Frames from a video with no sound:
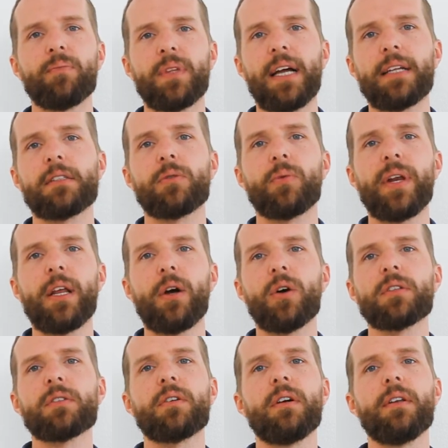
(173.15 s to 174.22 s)
that's really
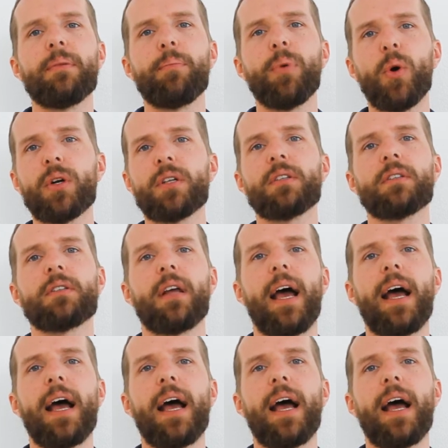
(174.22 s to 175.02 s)
also an important